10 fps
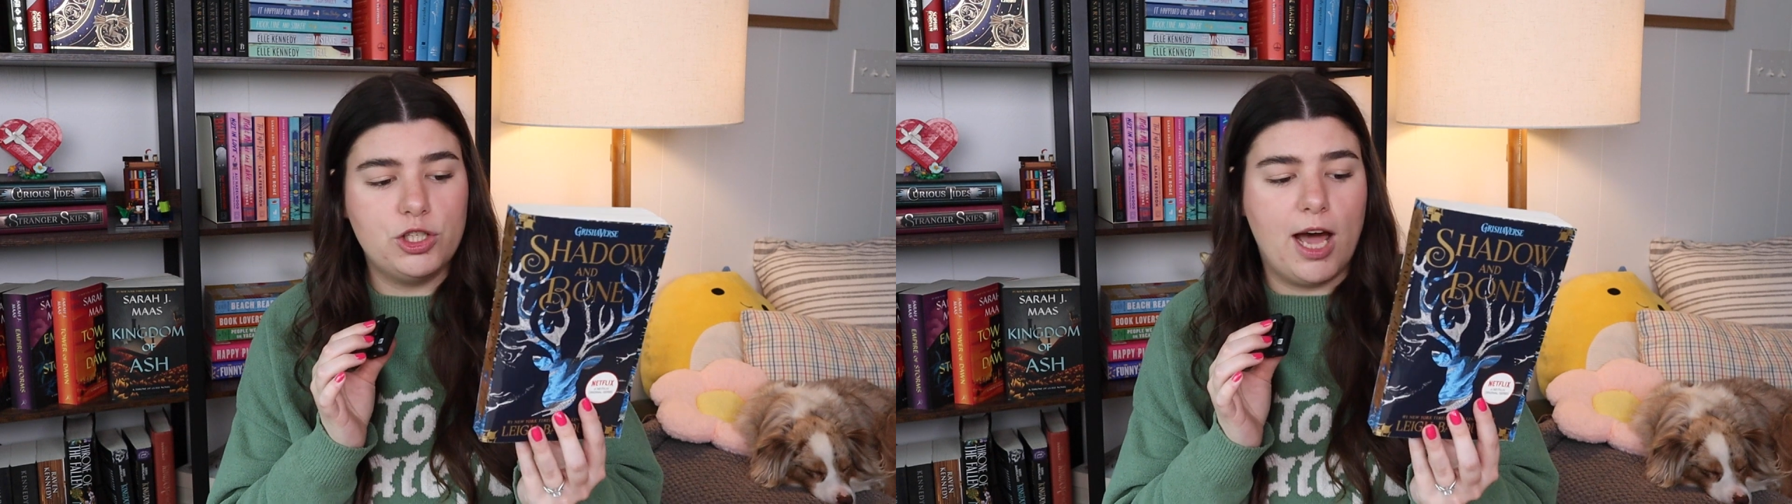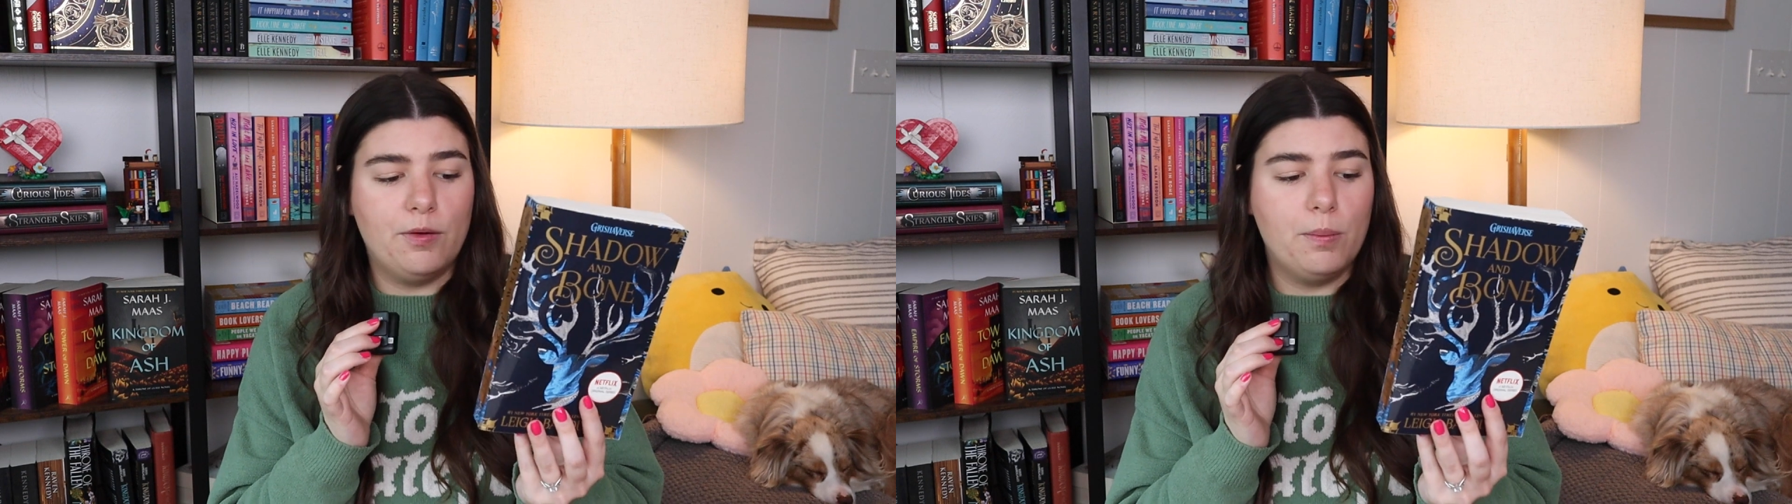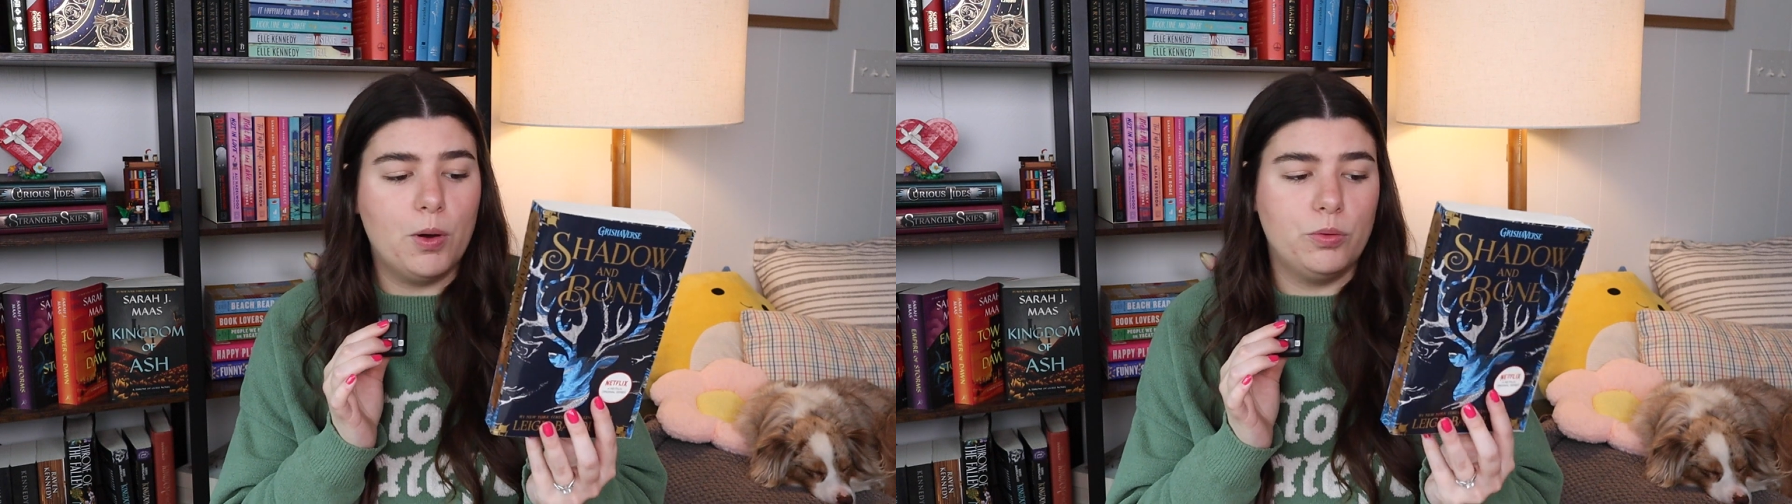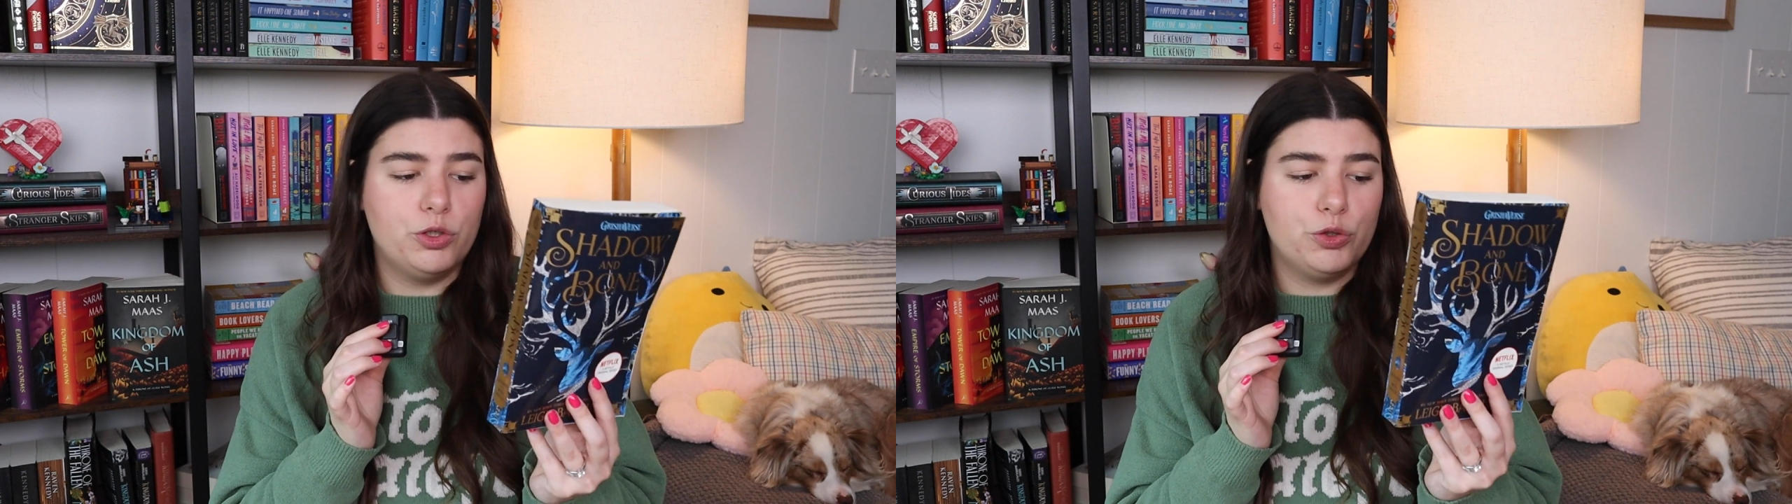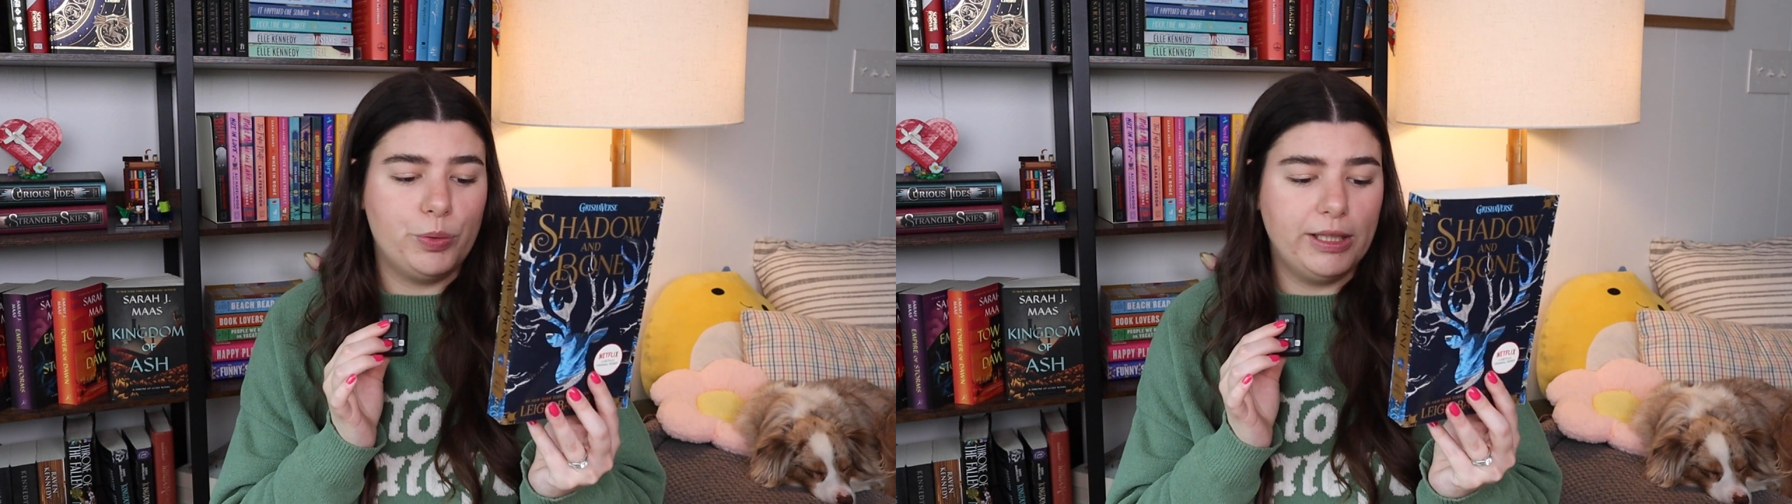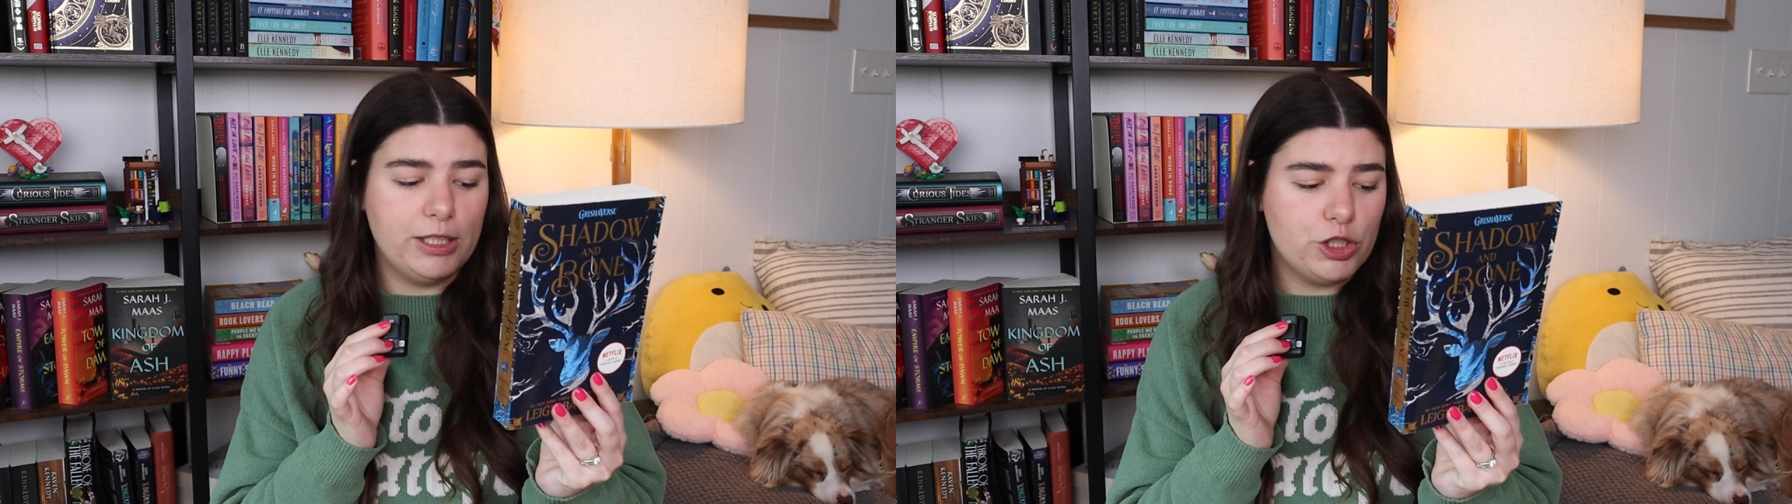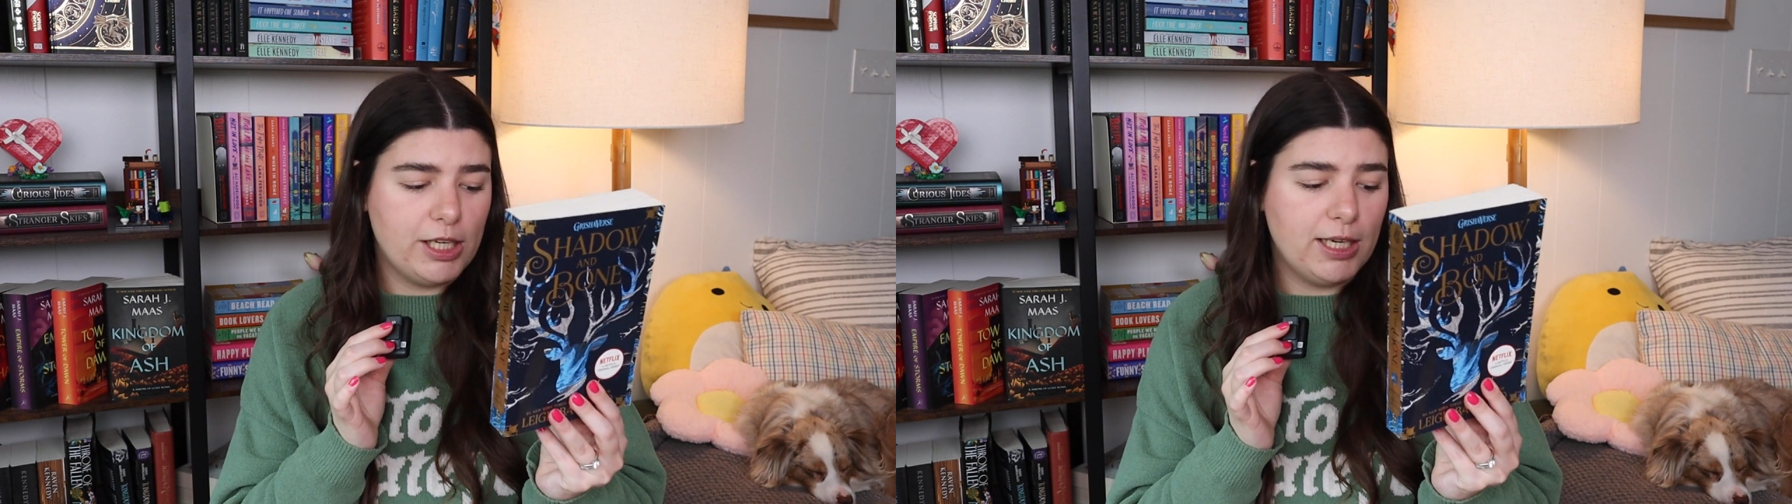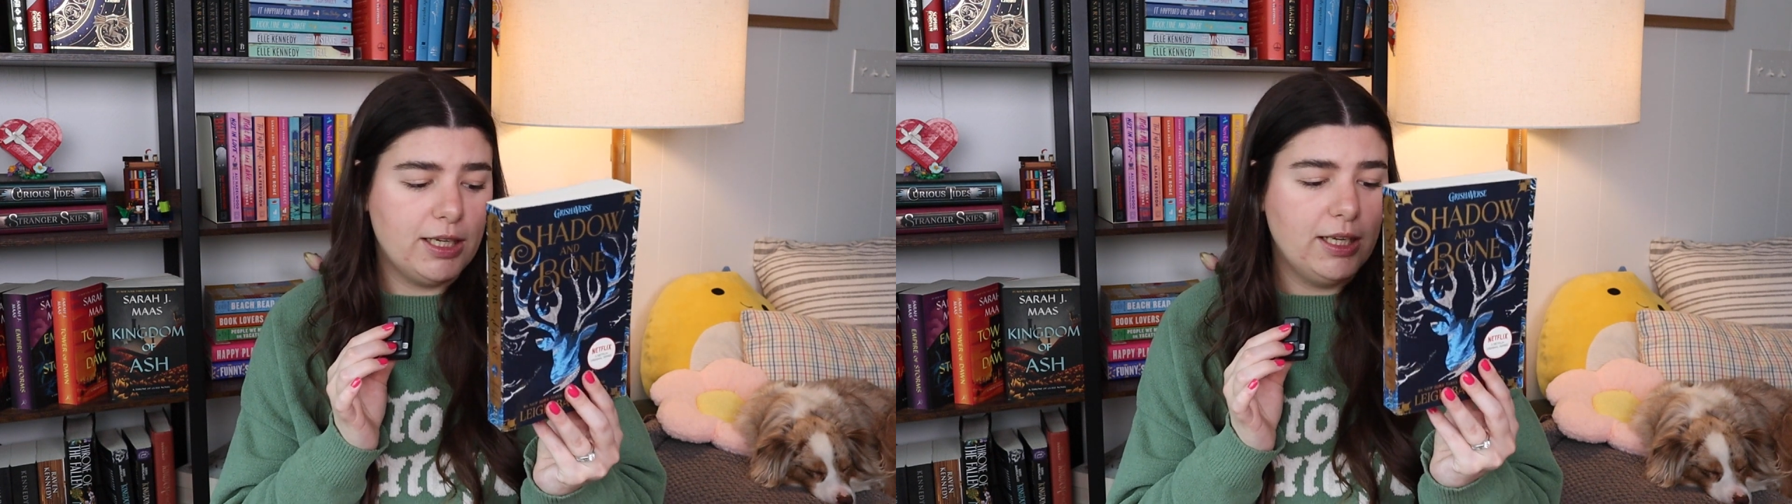Shadow and Bone
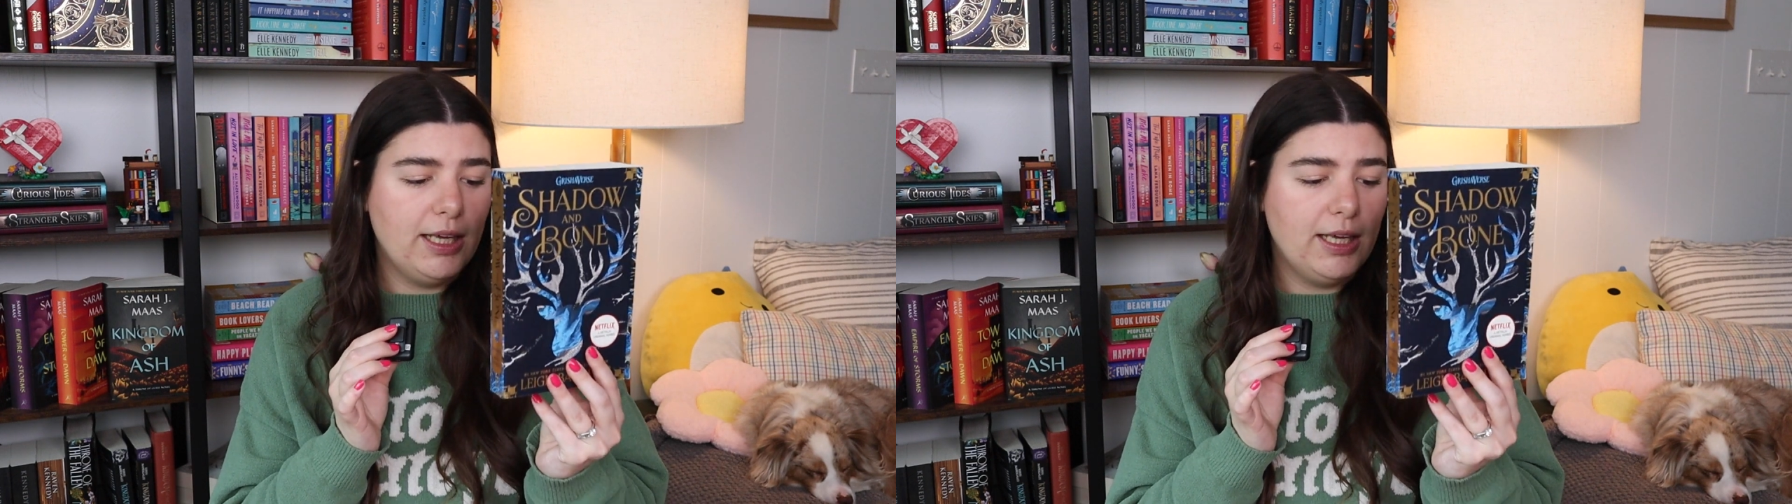trilogy.